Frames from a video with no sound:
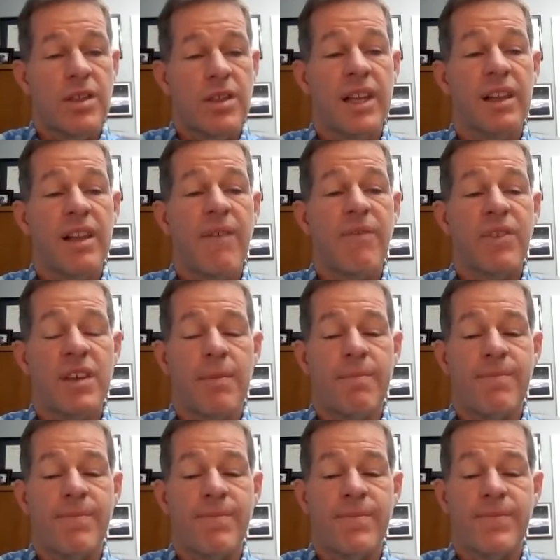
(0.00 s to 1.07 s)
they left
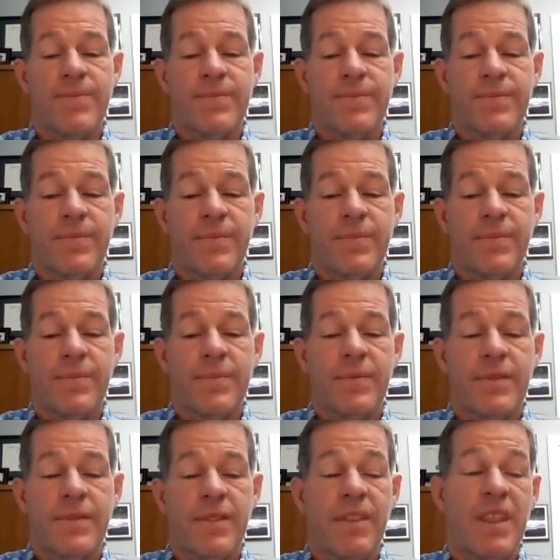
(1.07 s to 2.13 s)
him.
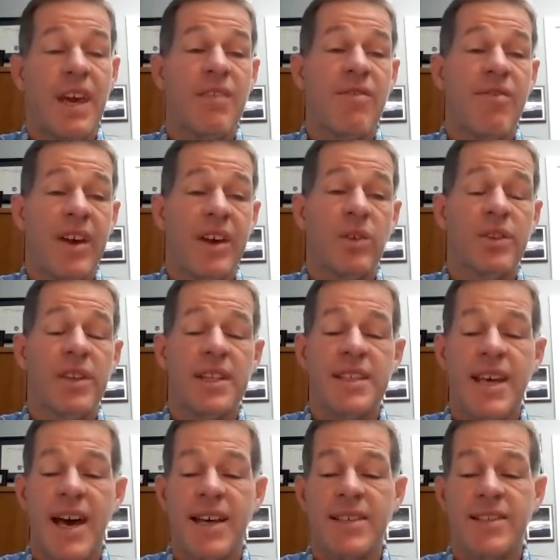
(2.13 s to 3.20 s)
They failed the
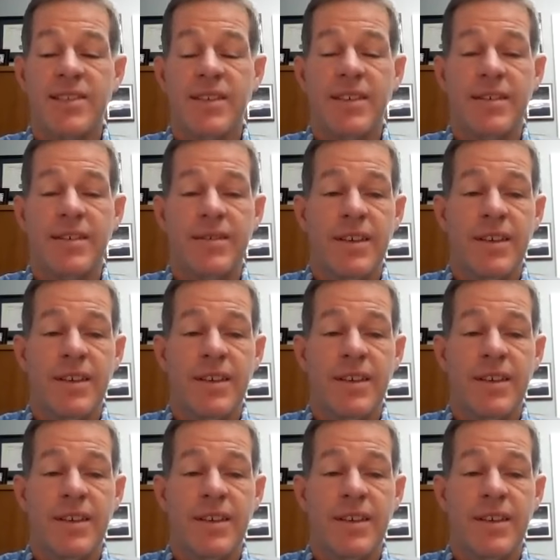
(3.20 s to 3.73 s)
test.